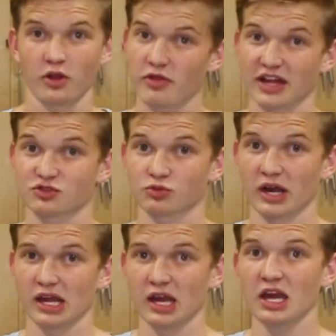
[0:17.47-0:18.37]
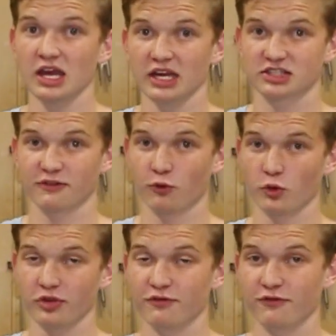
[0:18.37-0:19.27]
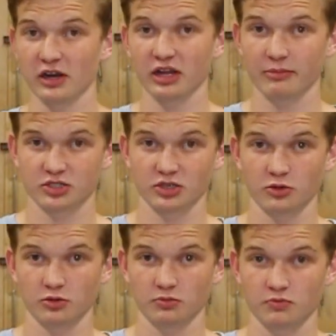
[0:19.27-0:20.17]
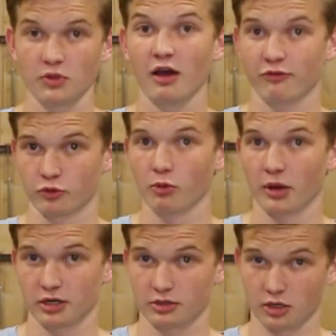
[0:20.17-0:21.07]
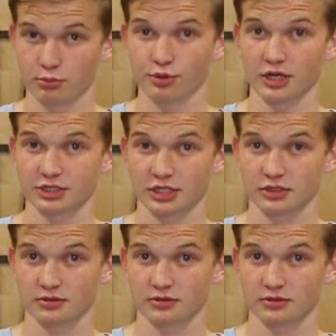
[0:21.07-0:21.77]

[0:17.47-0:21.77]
That's right, it's the fourth and final episode of the Robotic ARM Project.